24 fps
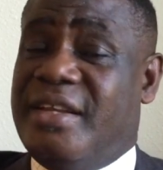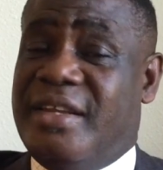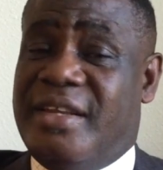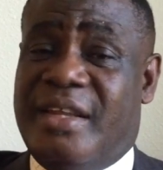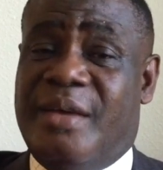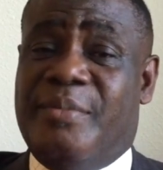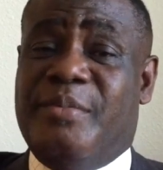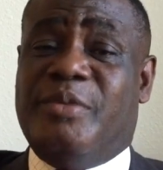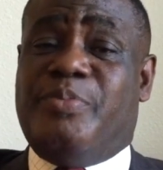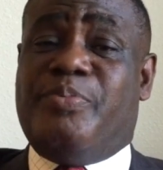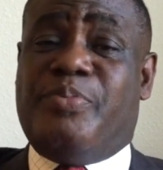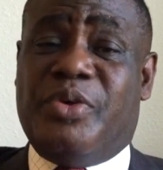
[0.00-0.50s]

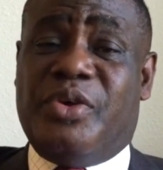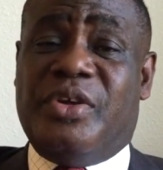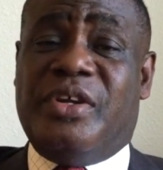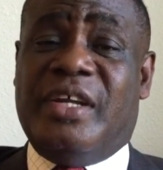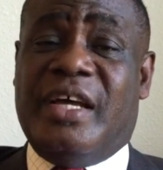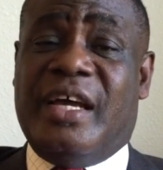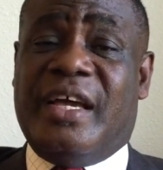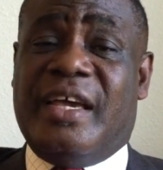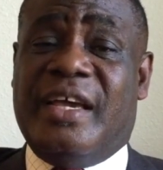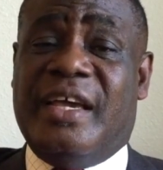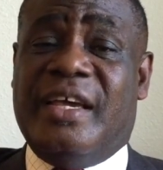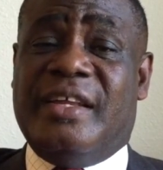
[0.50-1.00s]
Let me put it
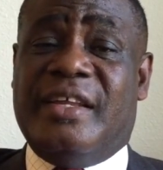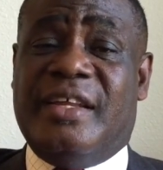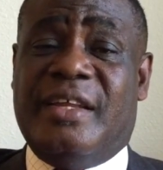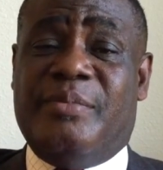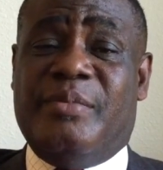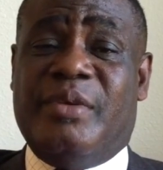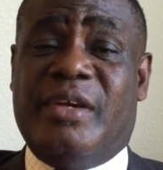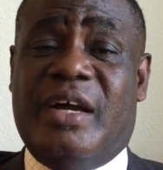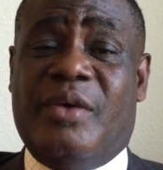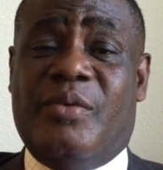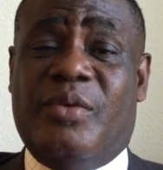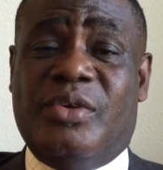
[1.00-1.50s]
again.
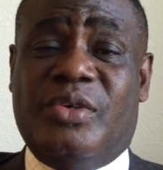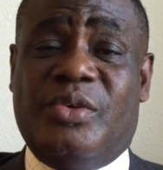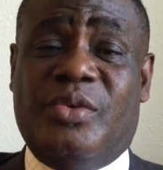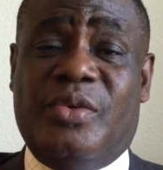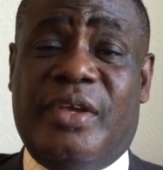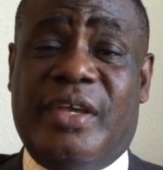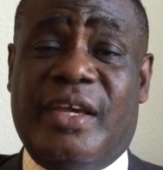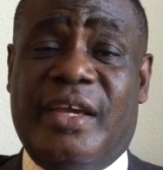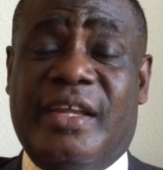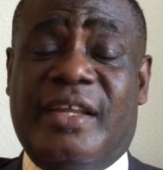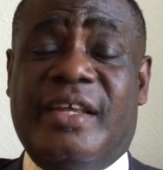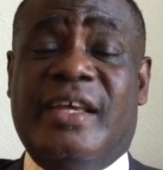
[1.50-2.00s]
I want you to
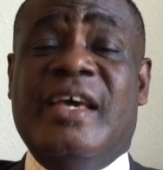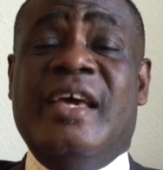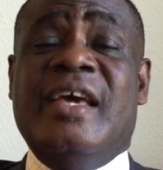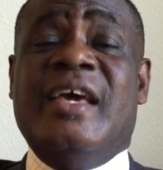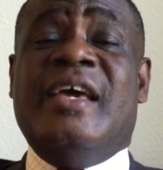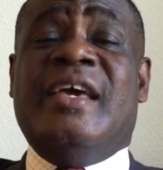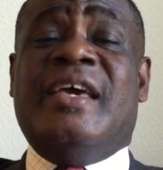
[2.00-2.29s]
hear it.